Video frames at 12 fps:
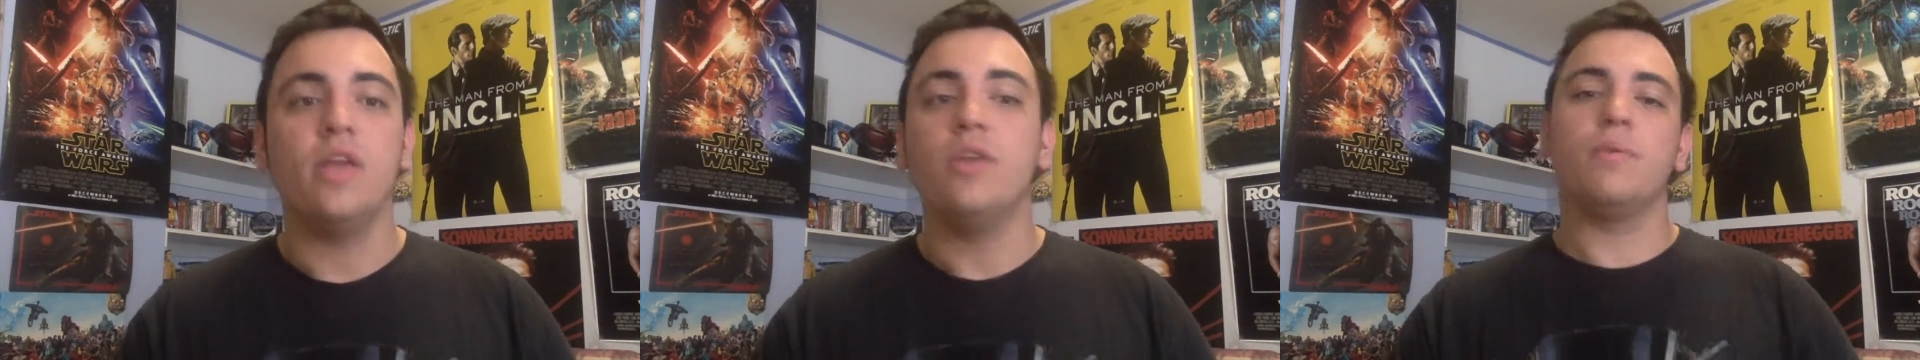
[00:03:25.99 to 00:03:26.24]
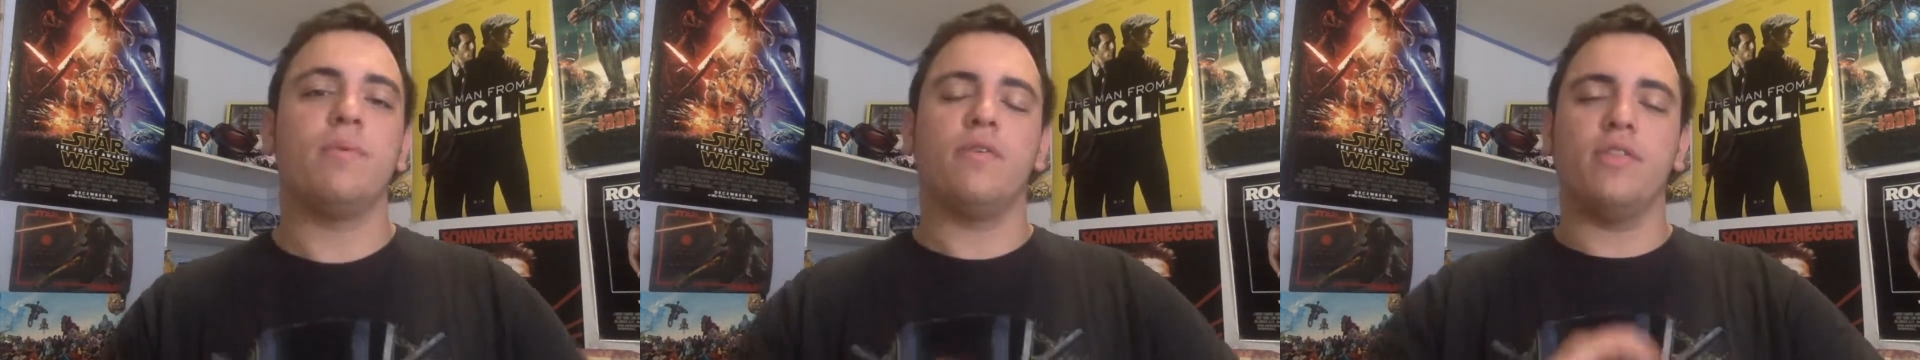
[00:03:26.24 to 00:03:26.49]

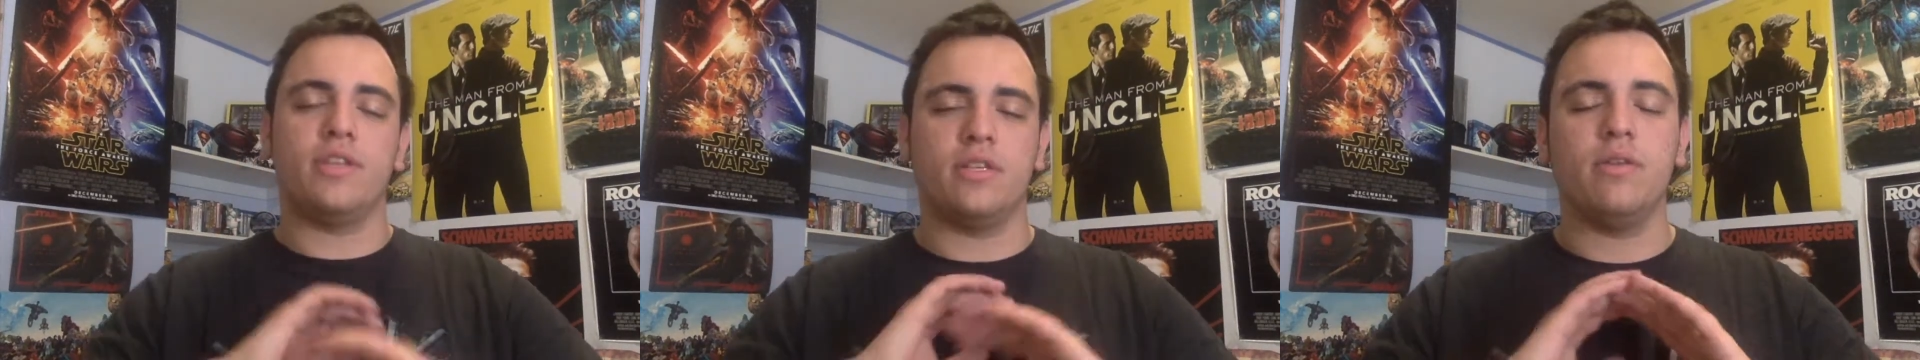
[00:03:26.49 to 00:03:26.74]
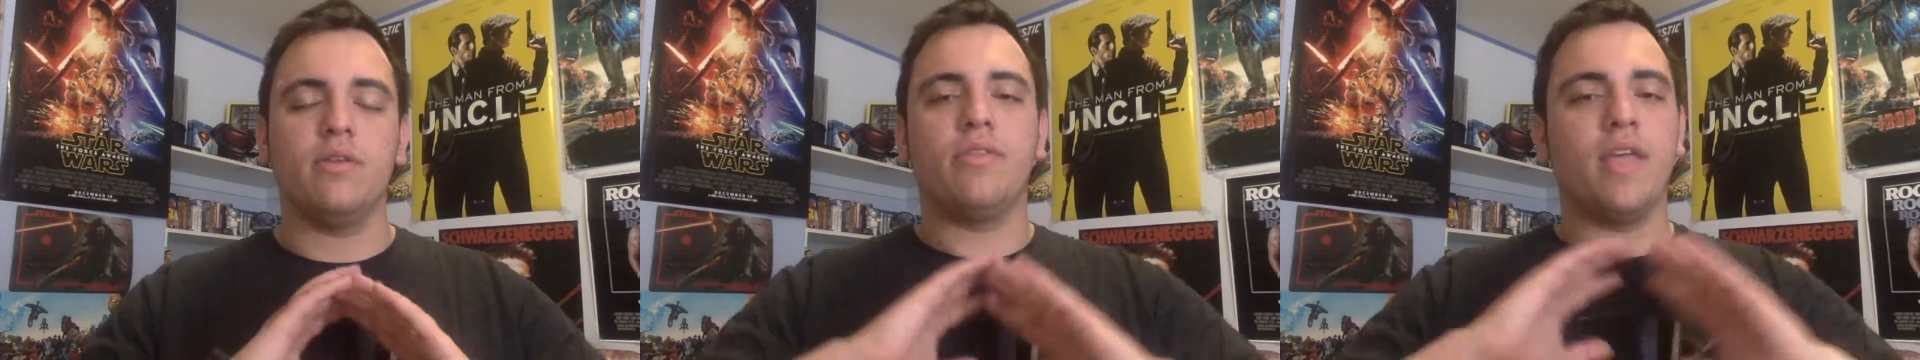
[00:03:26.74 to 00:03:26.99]
So, but
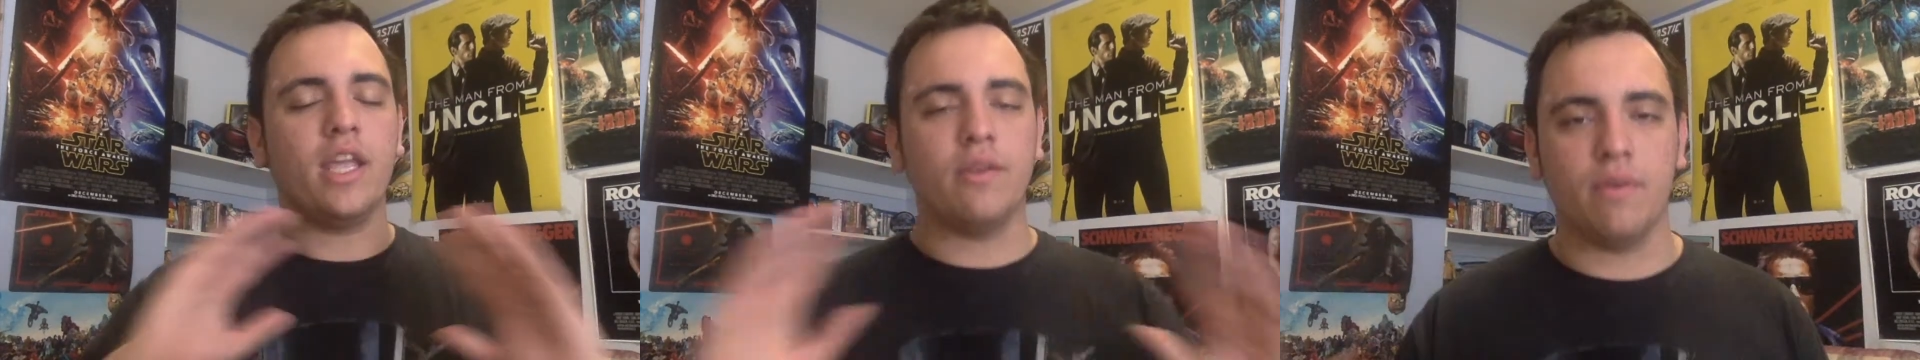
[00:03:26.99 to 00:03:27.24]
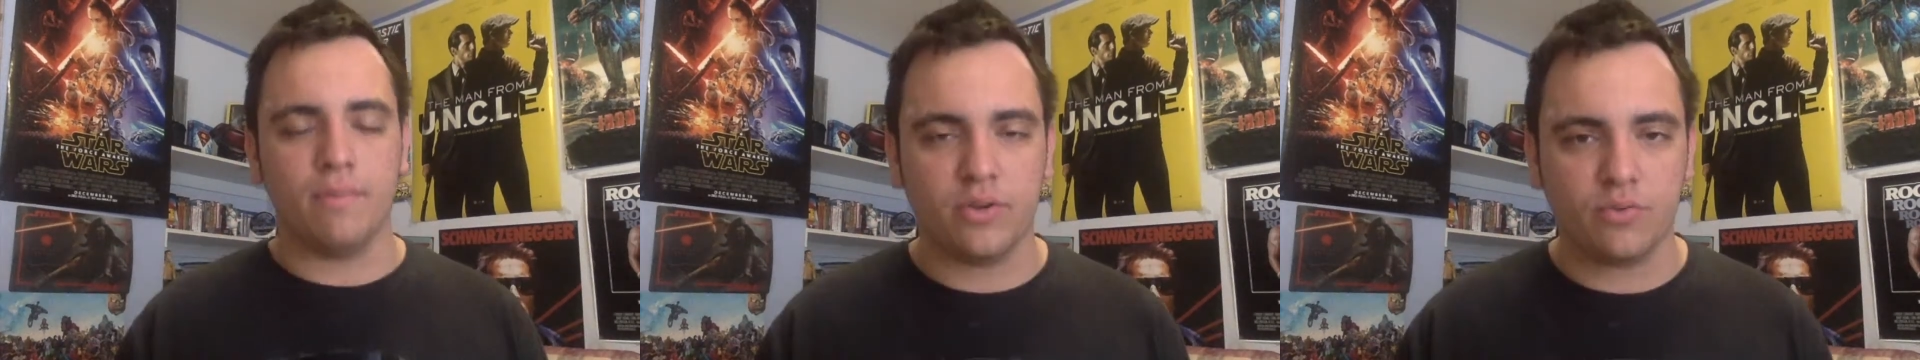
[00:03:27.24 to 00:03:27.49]
listen, thank you
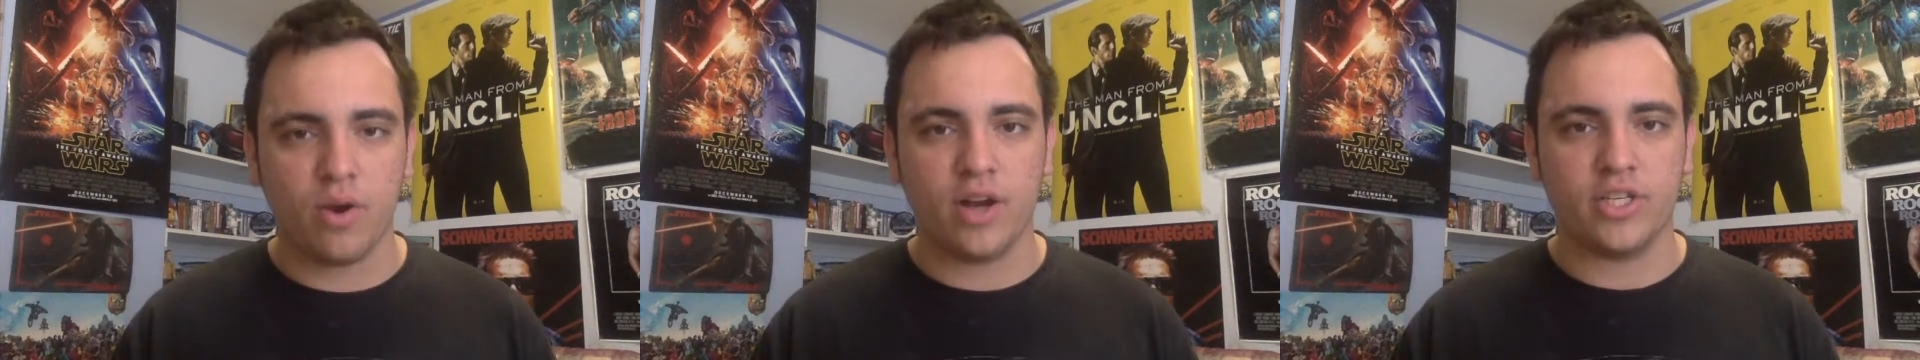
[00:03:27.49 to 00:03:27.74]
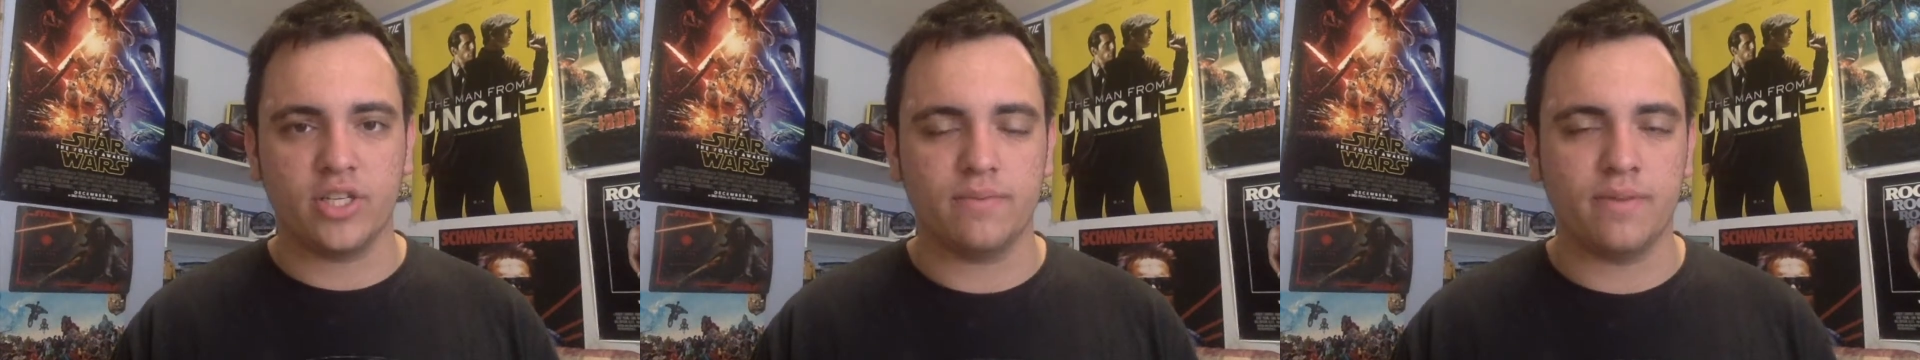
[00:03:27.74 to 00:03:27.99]
very much for
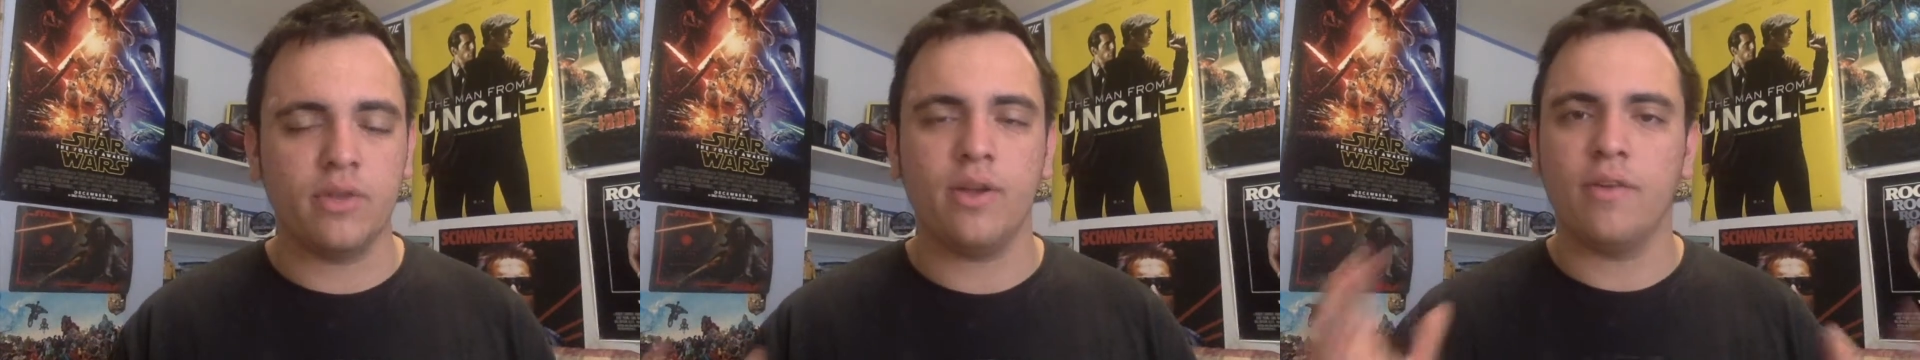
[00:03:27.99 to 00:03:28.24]
watching this video.